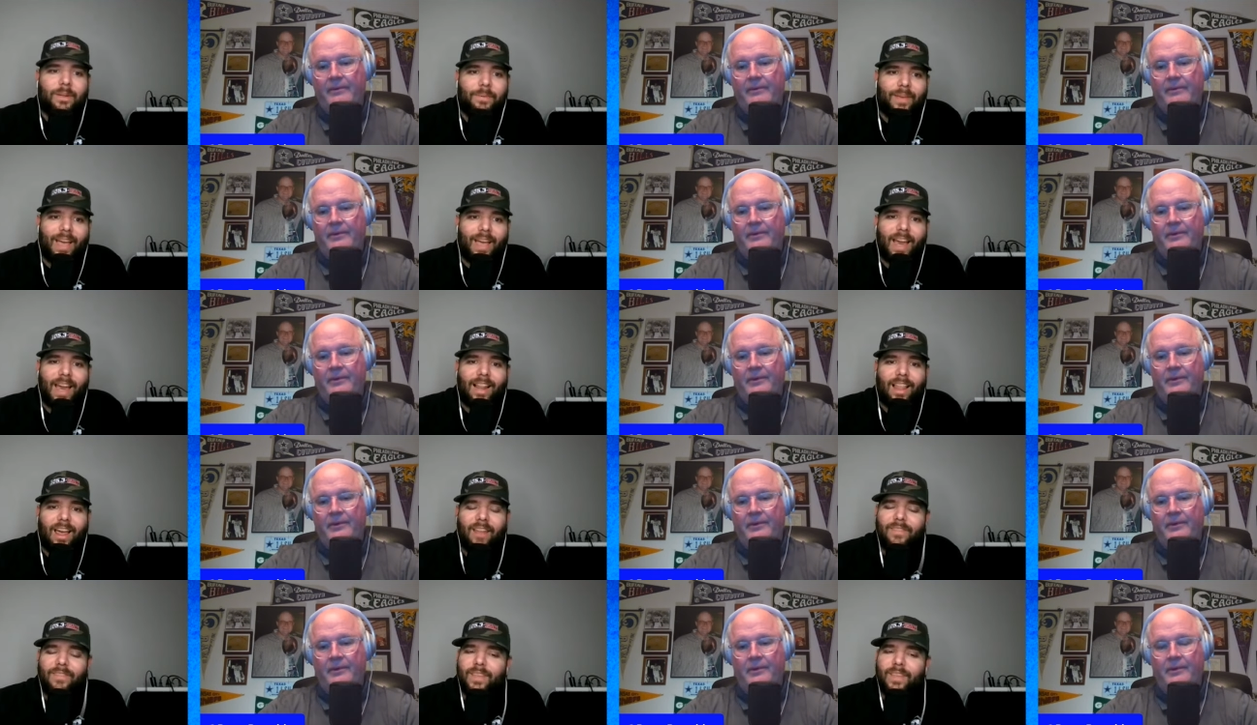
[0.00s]
Speaker 1: we got a
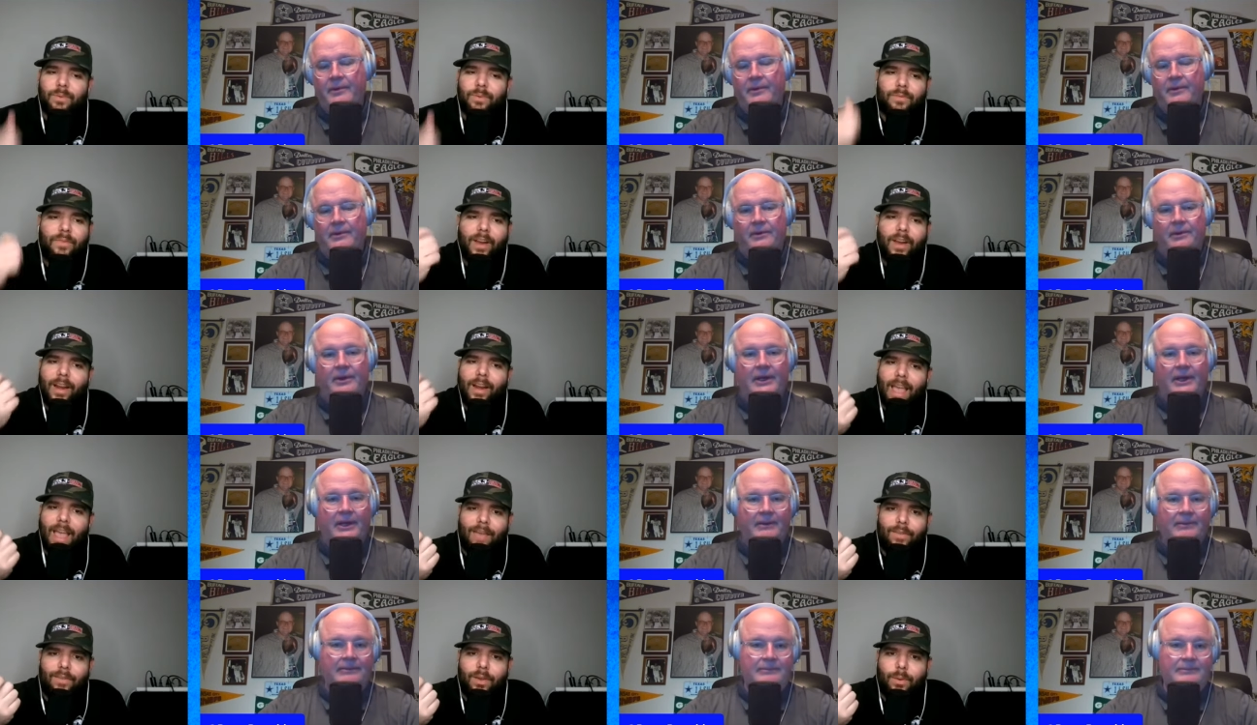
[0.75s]
lot of. These were very
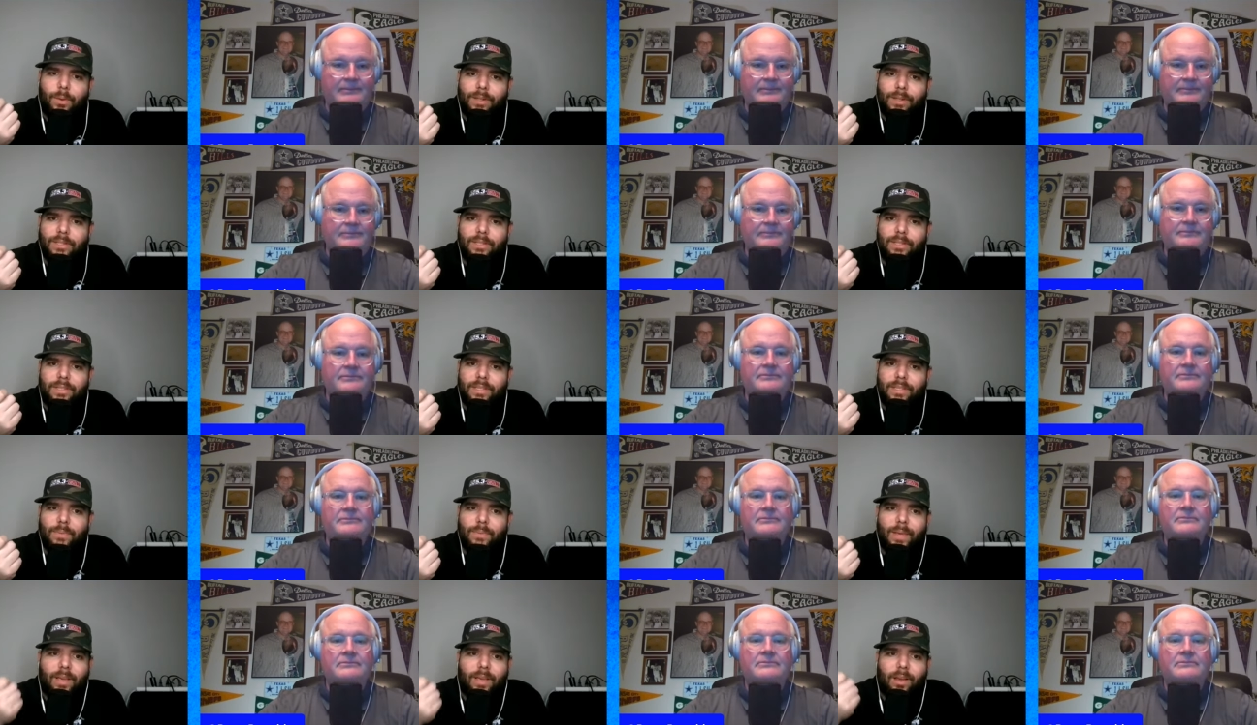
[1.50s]
heavy questions
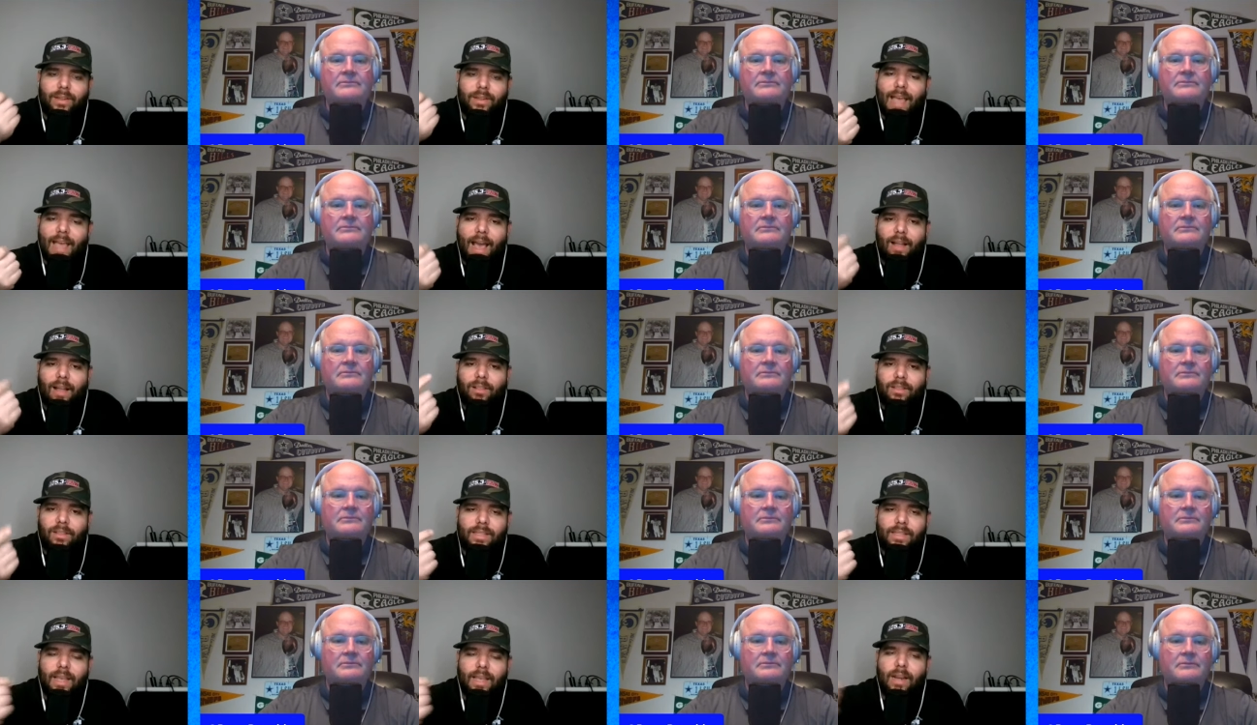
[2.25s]
this week on tackle
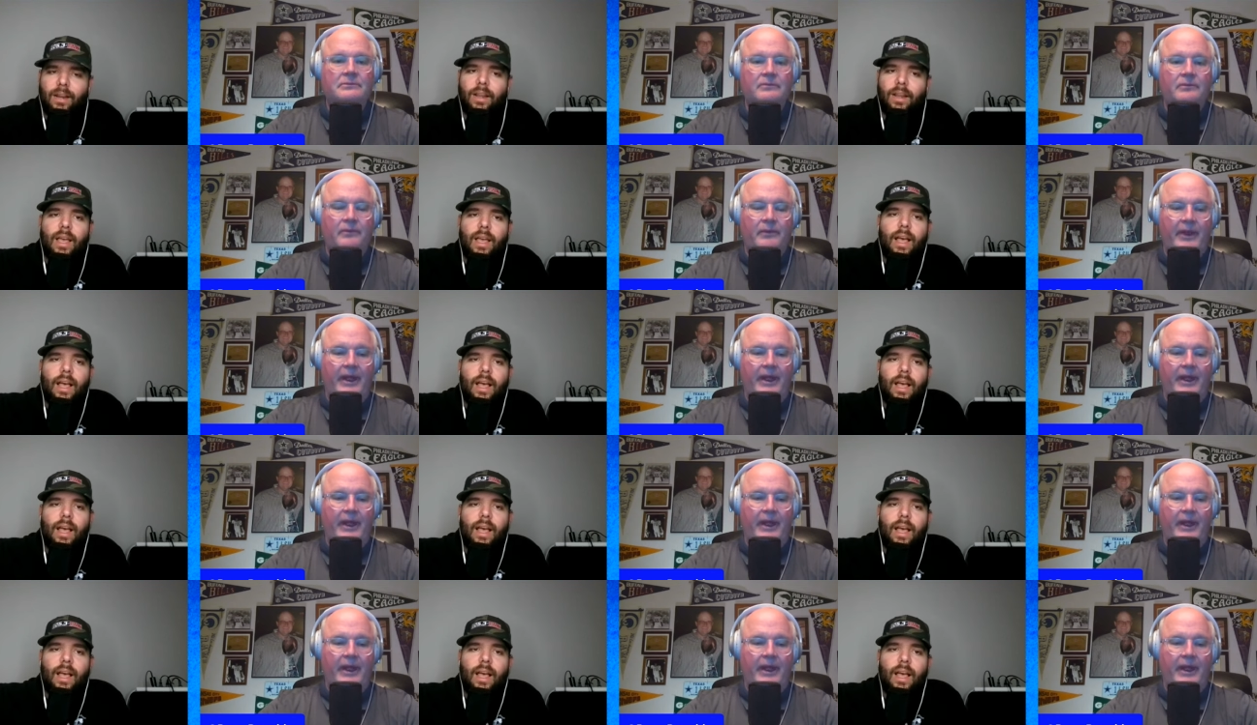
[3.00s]
and center.